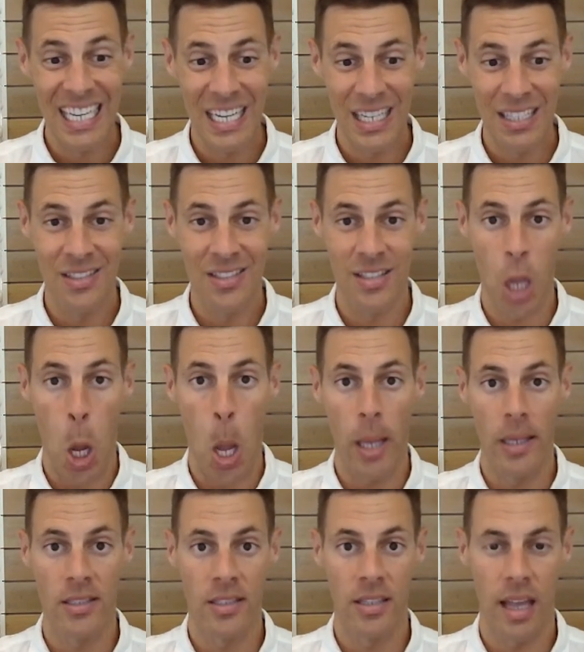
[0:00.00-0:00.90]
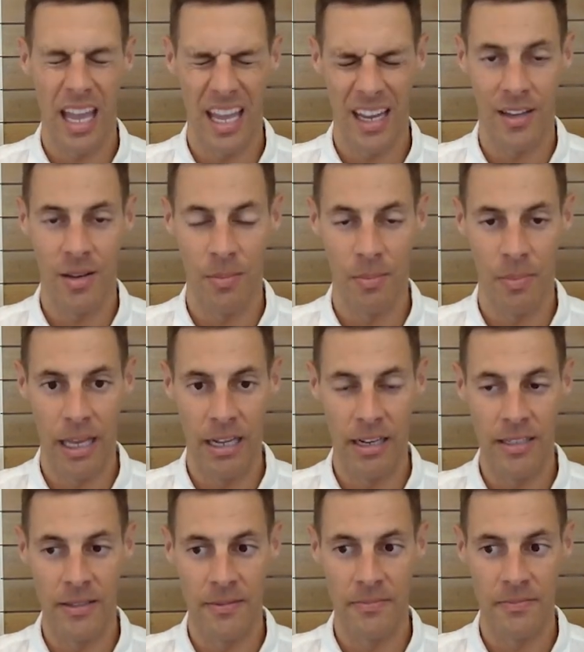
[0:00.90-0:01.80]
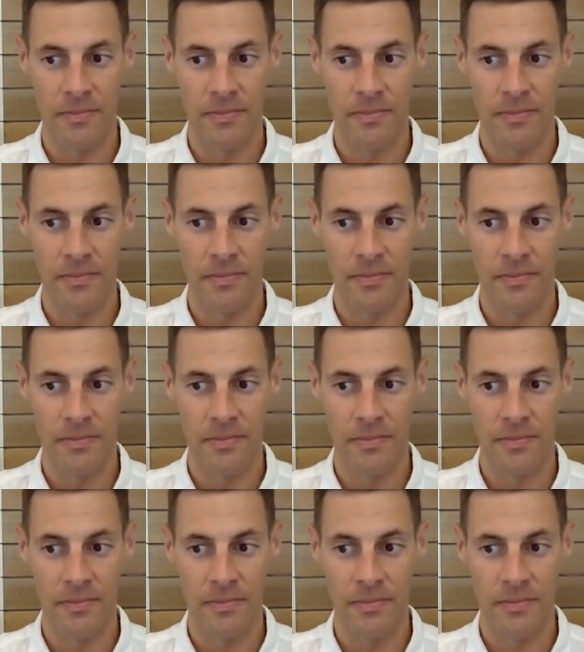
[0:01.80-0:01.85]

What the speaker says: concise, and compelling.